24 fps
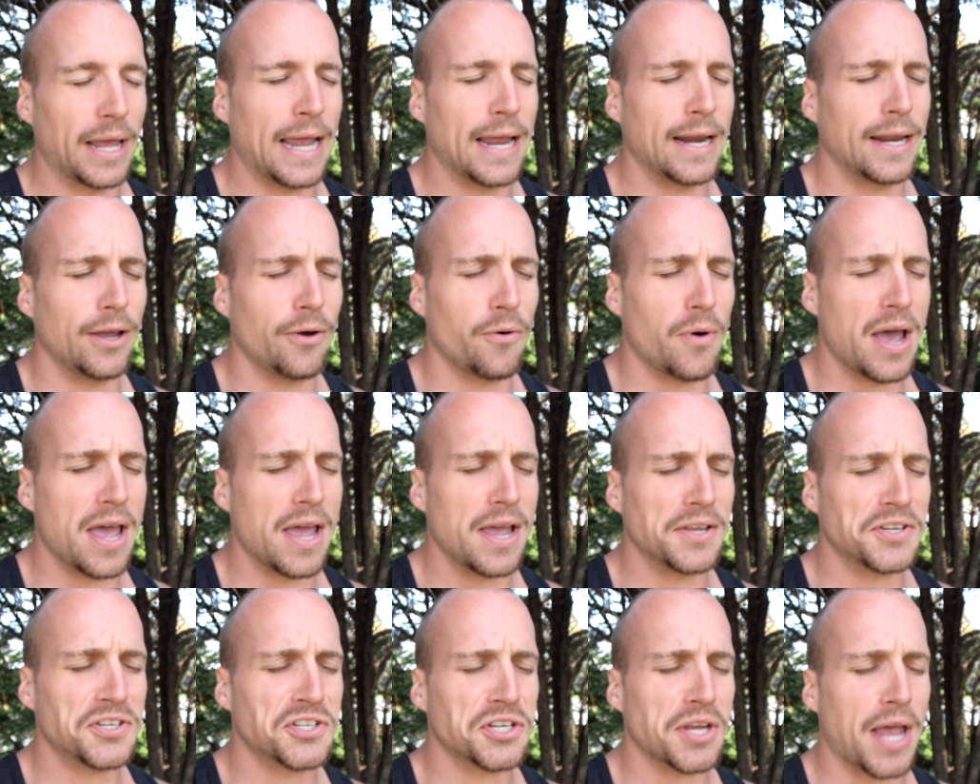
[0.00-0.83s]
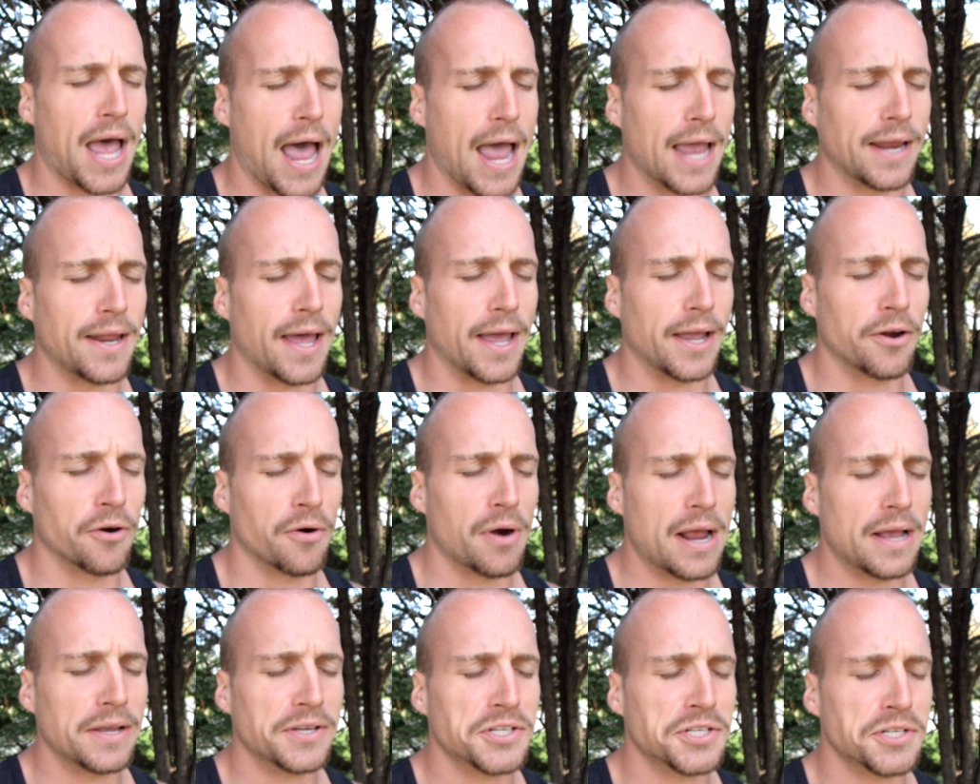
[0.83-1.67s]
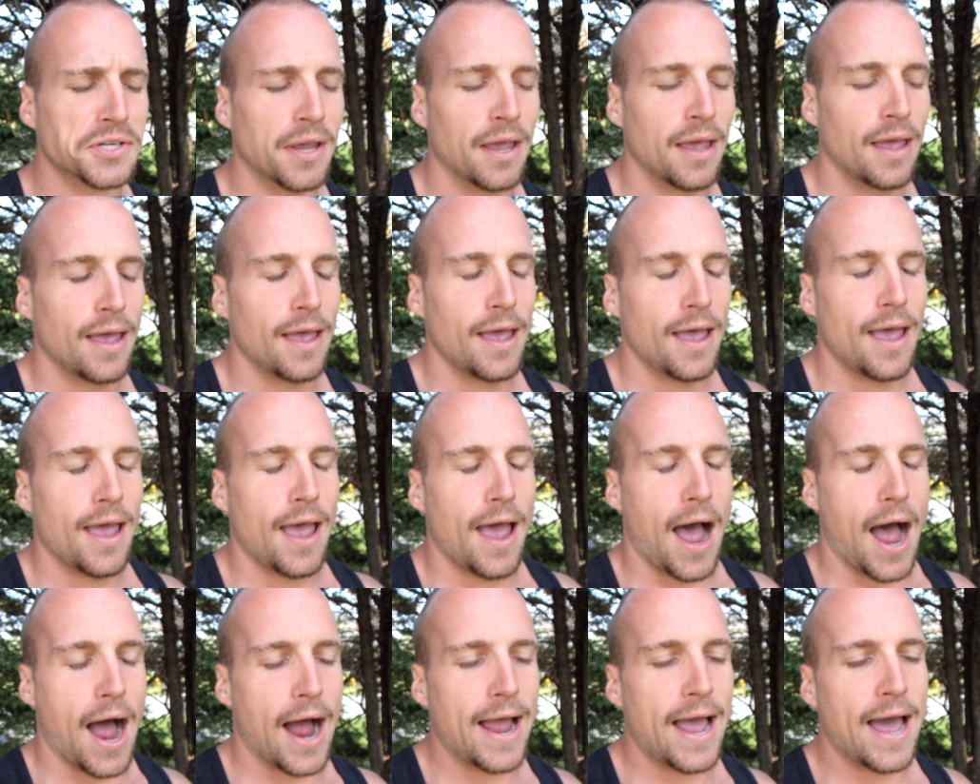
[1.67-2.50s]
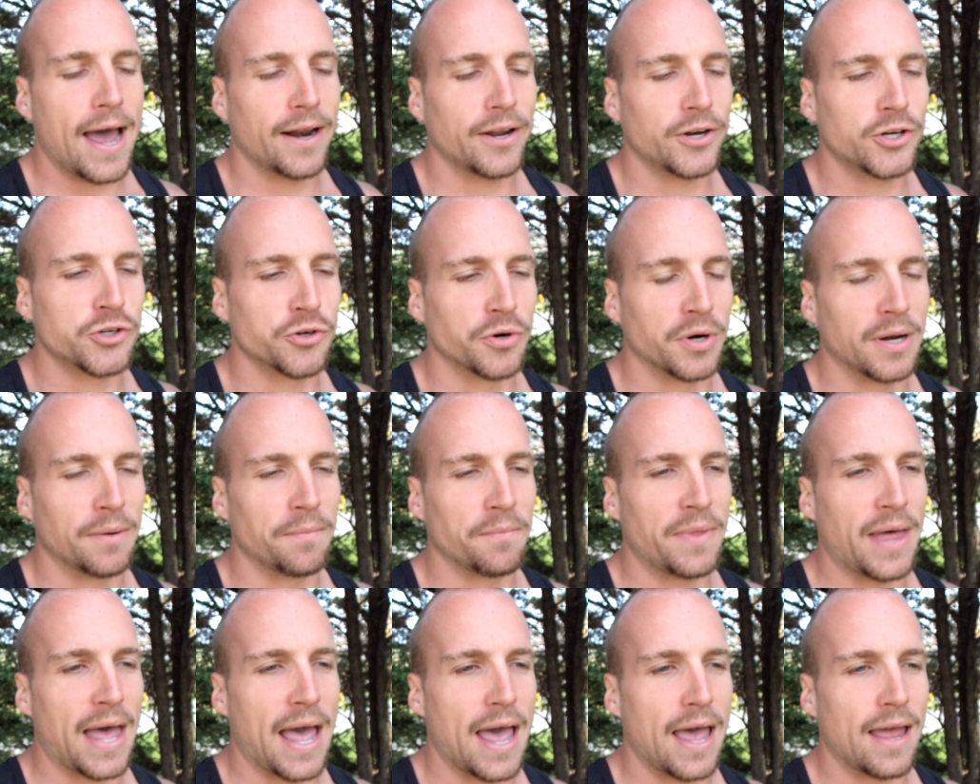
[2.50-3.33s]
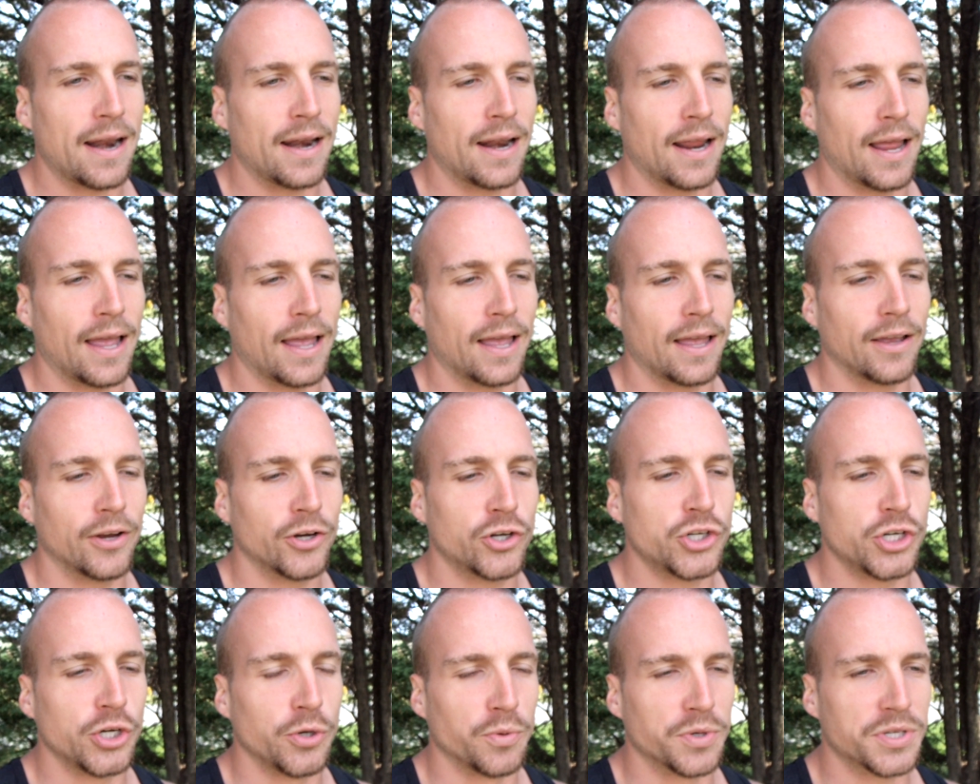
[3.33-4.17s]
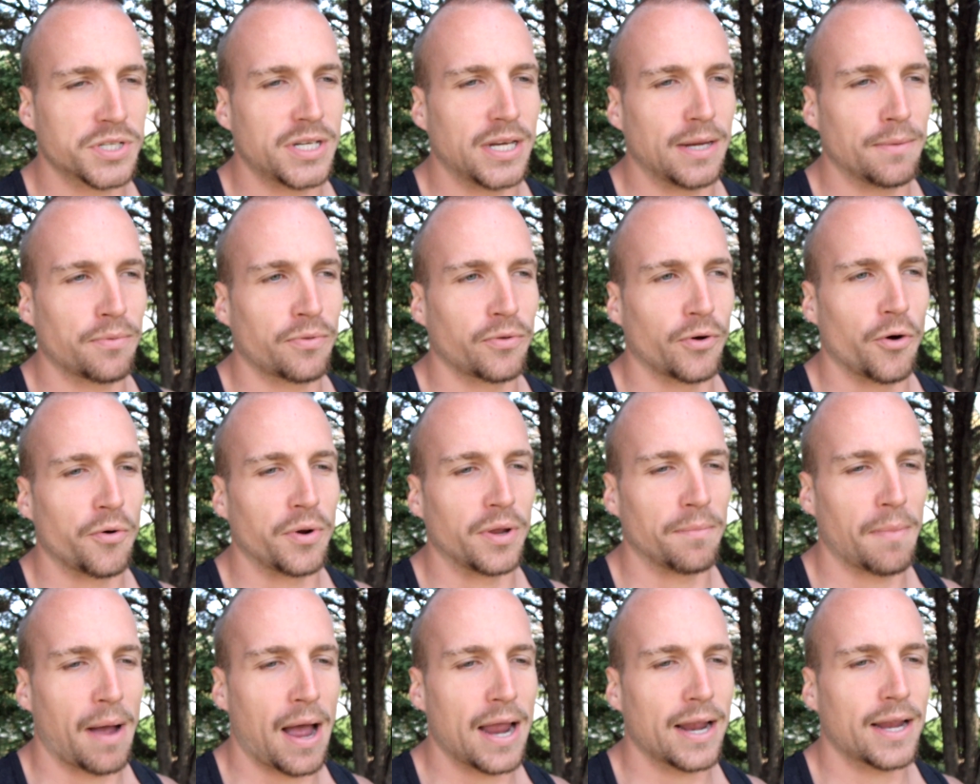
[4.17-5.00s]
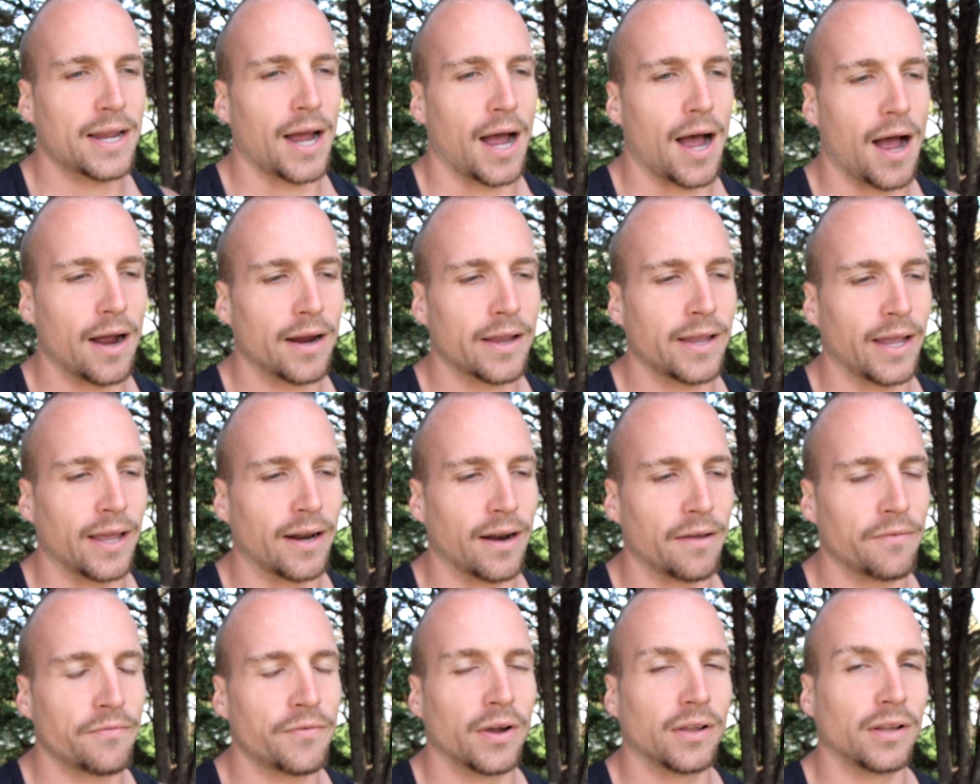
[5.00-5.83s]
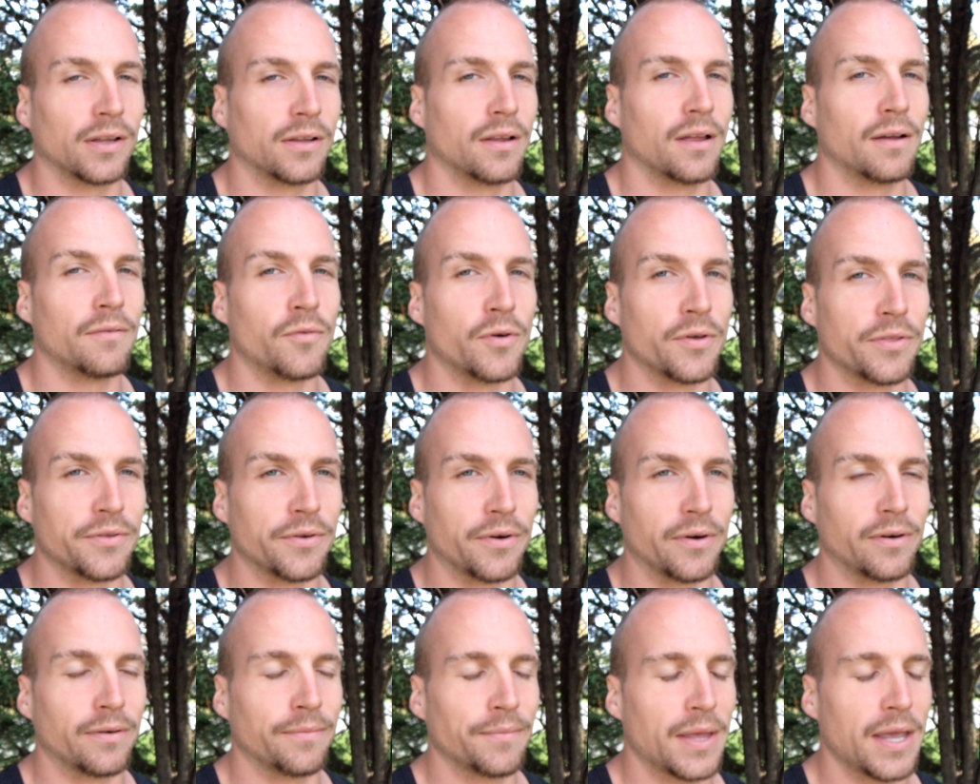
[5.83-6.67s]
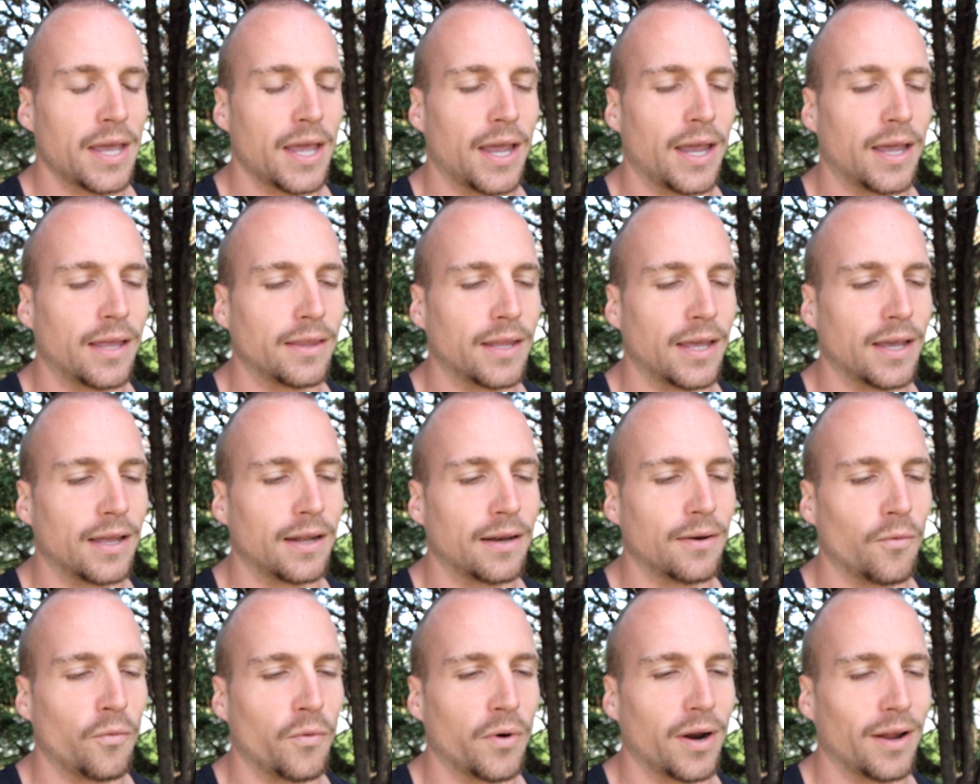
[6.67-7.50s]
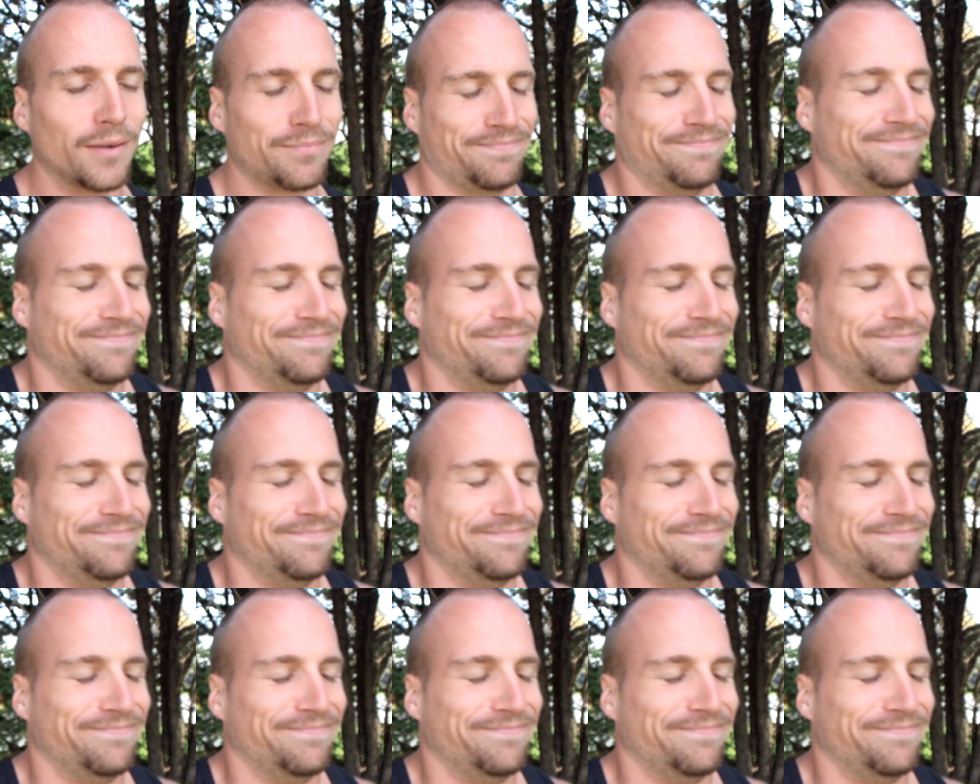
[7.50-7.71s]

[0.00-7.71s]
Anyways, I digress. I had a dream that she was deep-throating my cock and I fell in love with her. And then when I...